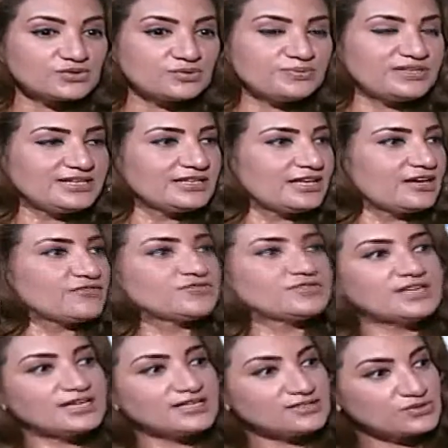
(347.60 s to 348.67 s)
to be
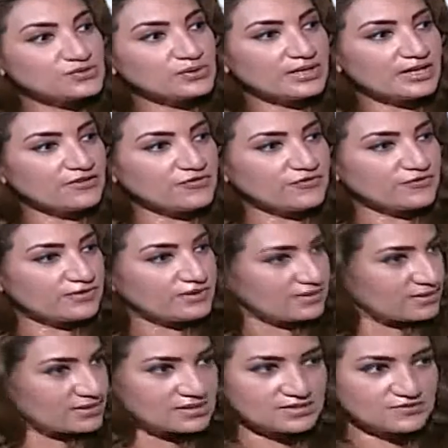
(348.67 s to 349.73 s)
loved and to love.
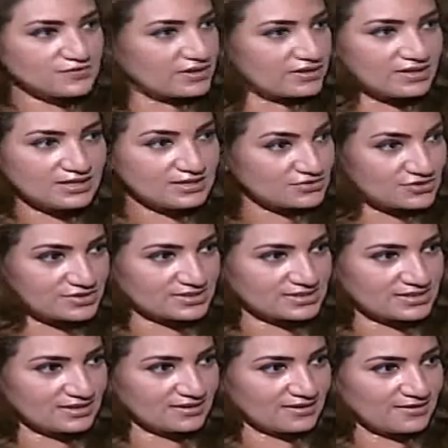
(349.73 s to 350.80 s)
This is very
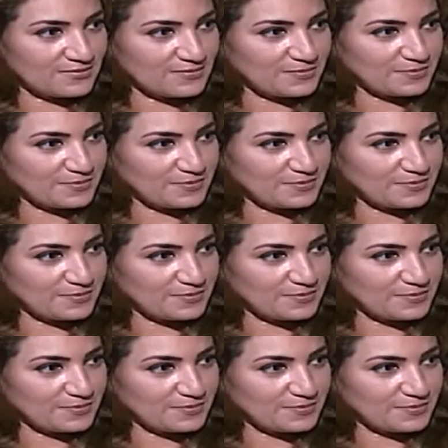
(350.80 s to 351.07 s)
interesting.